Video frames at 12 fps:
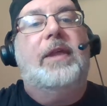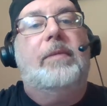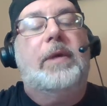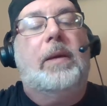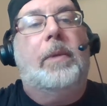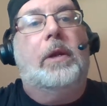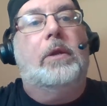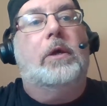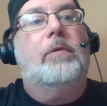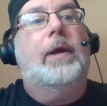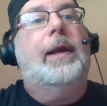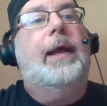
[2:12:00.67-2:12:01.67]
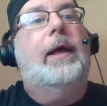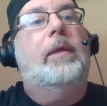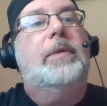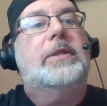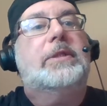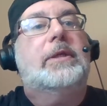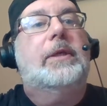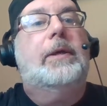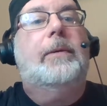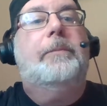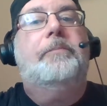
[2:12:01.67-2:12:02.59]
I'm going to look right now. Let me see.